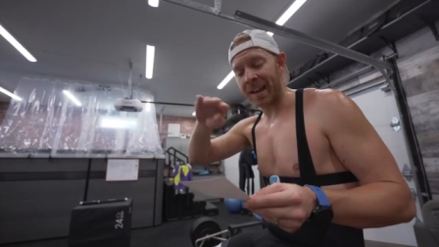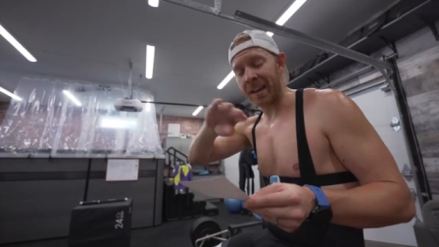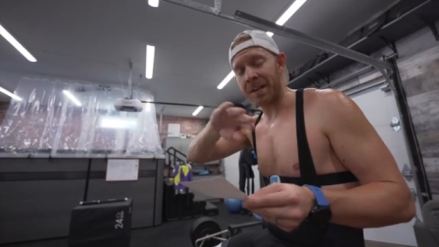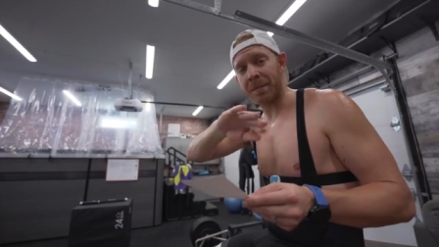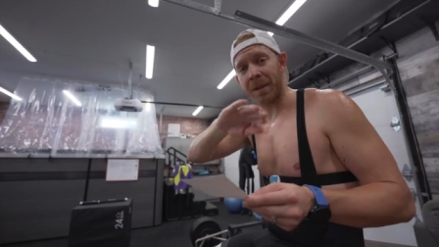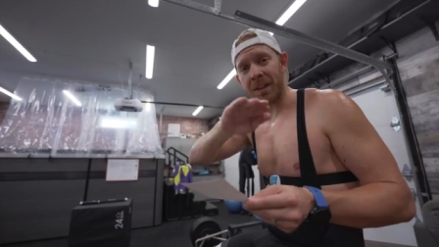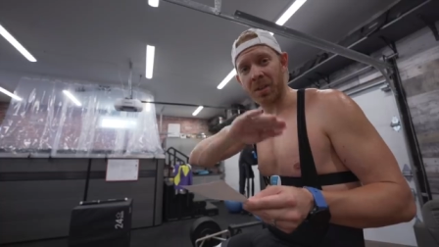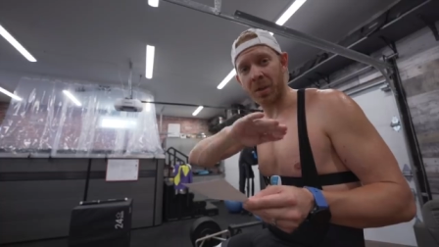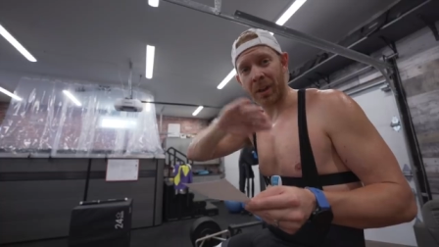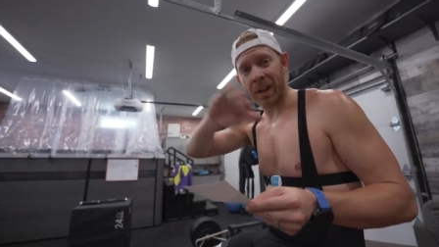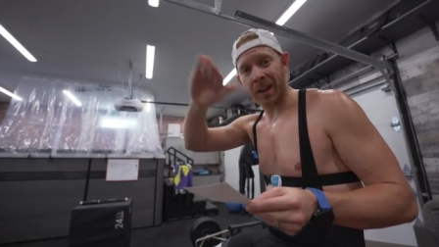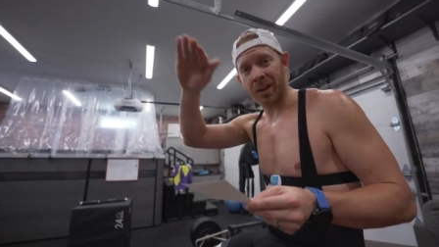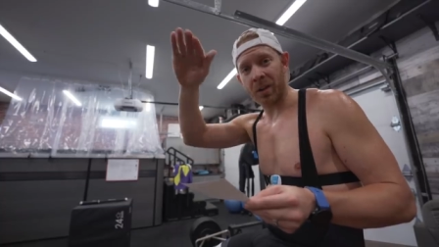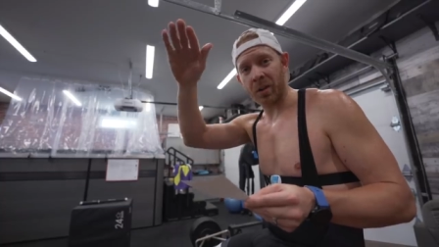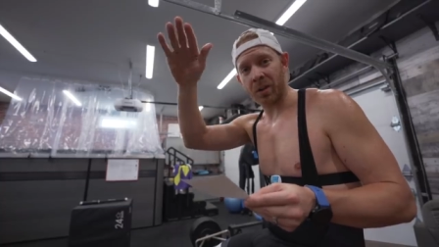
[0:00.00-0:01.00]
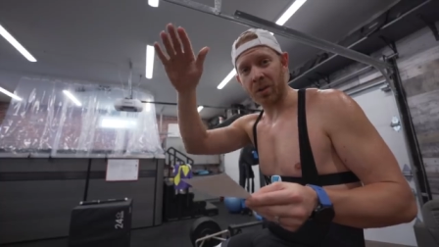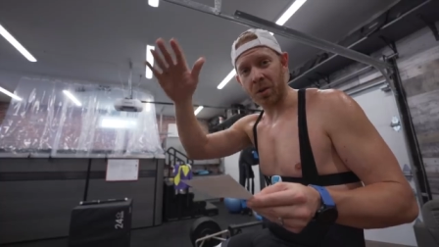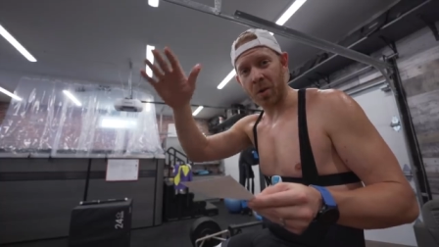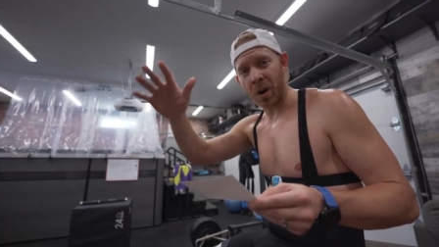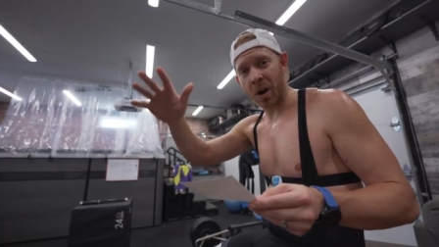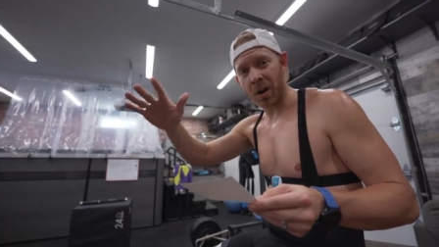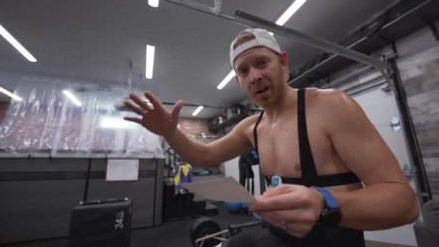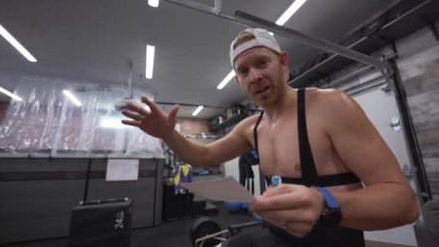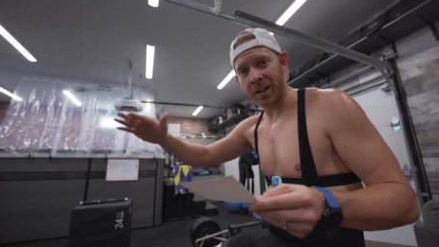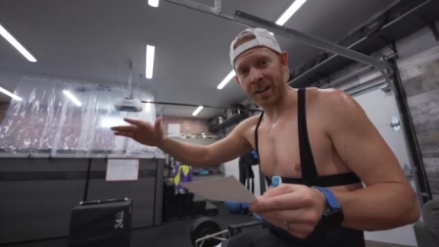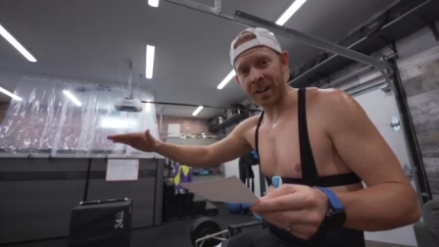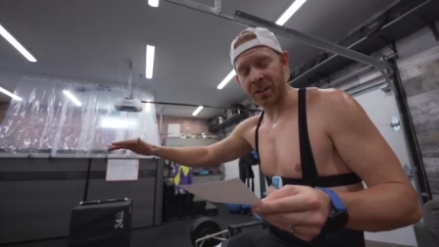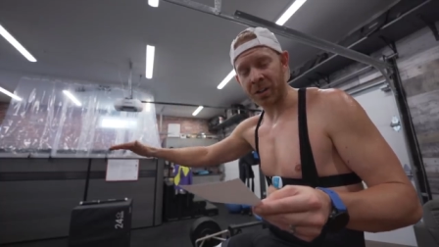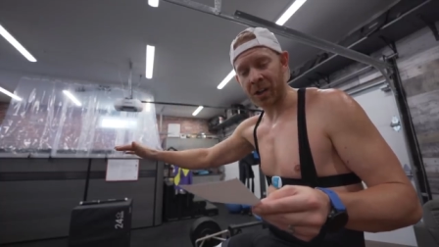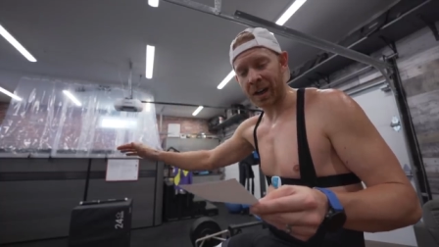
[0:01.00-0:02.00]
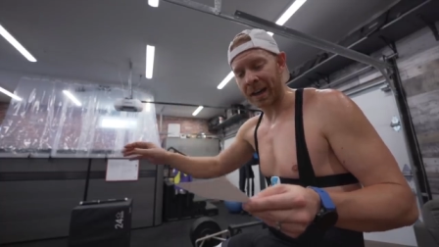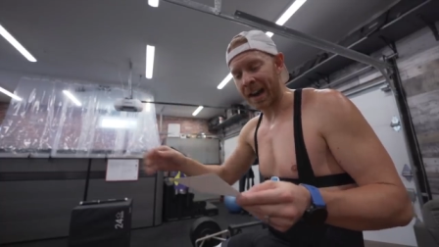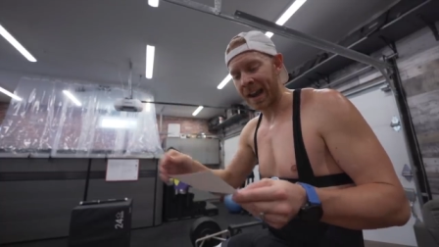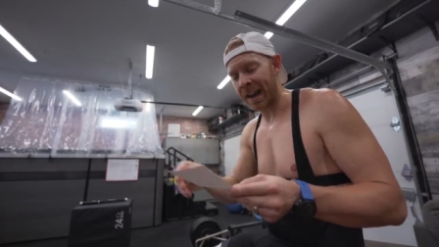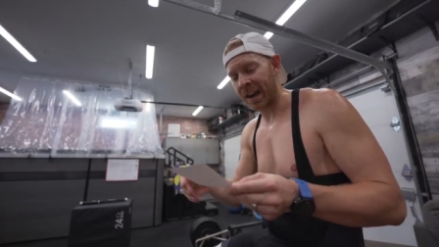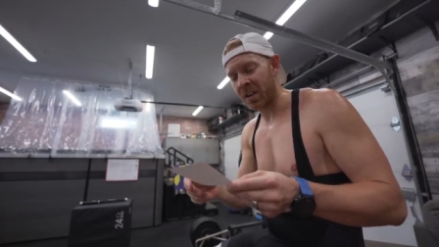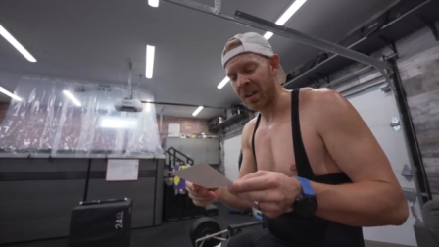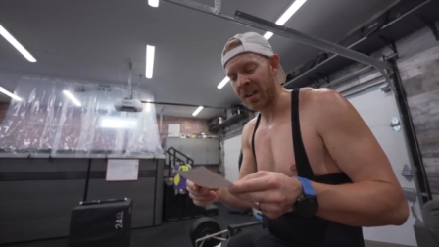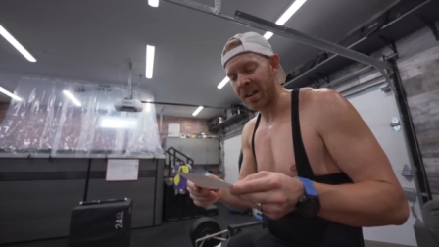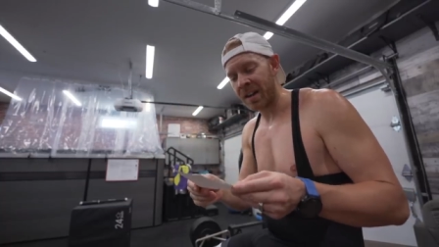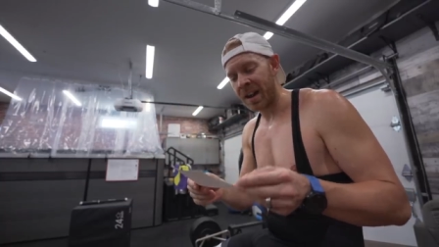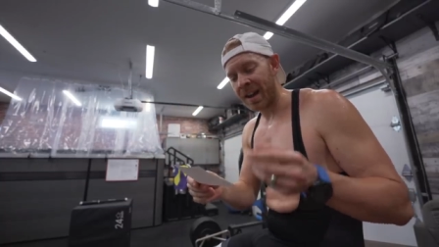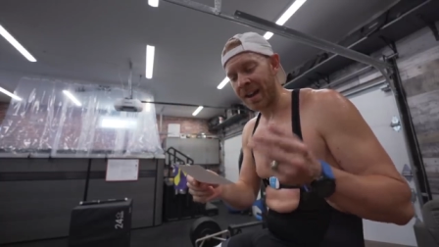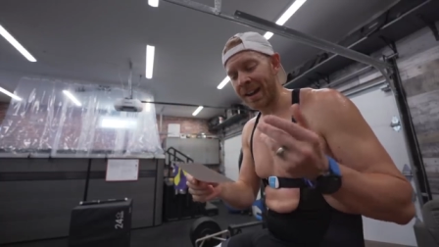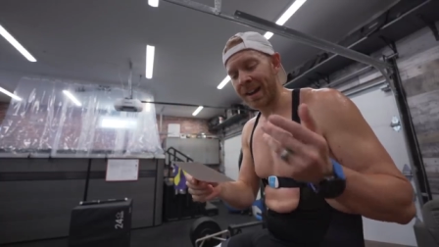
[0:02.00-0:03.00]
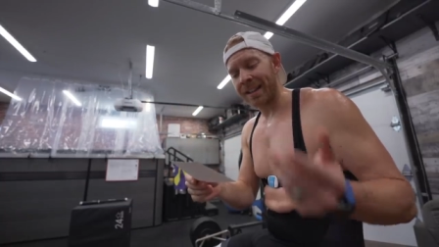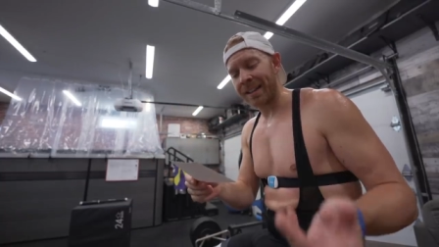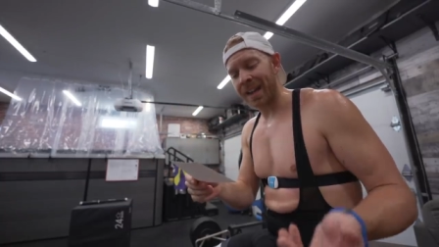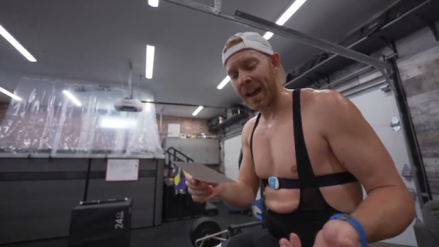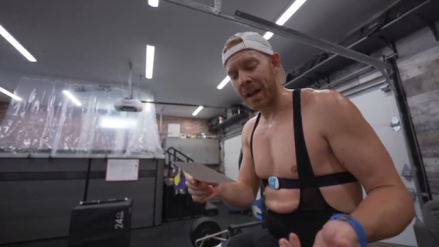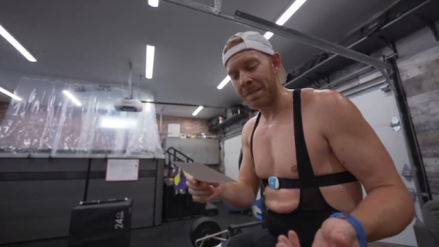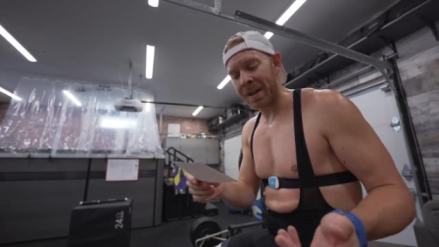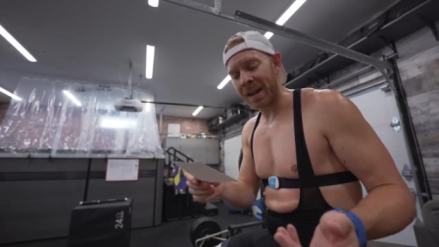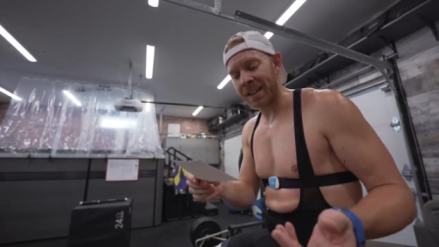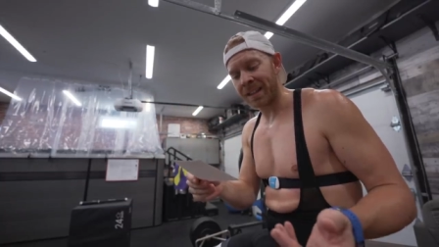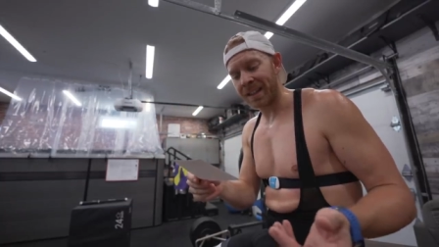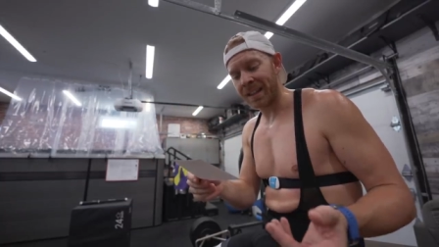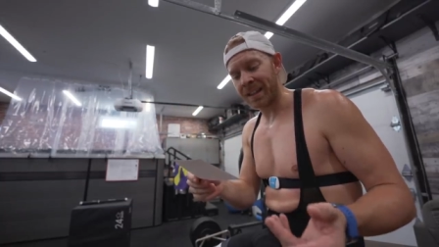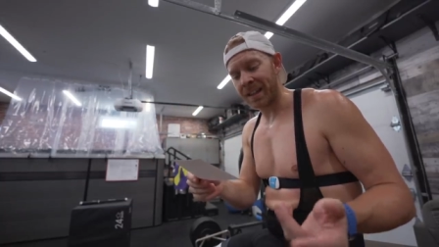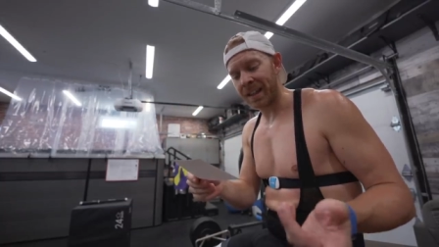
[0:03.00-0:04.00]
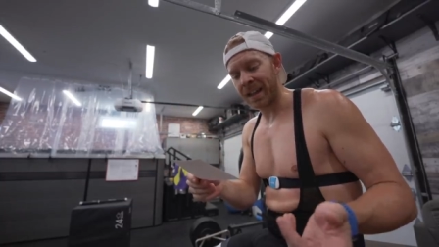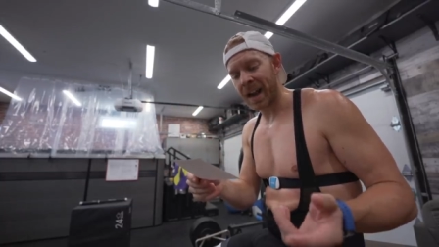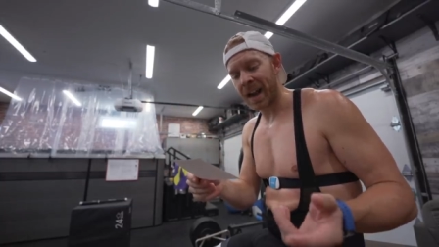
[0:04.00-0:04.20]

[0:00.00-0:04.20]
end, but it's okay to go out too hard and then try to hang on. 10 minutes easy at